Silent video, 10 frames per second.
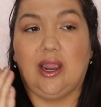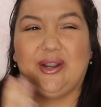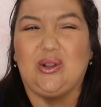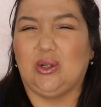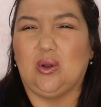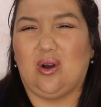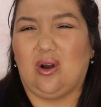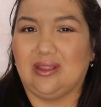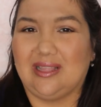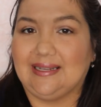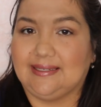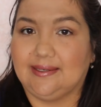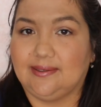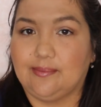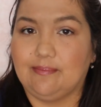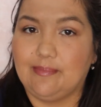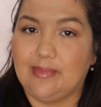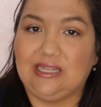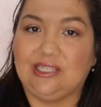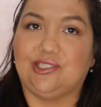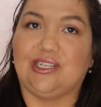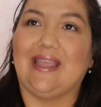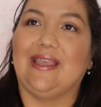I don't go all that much.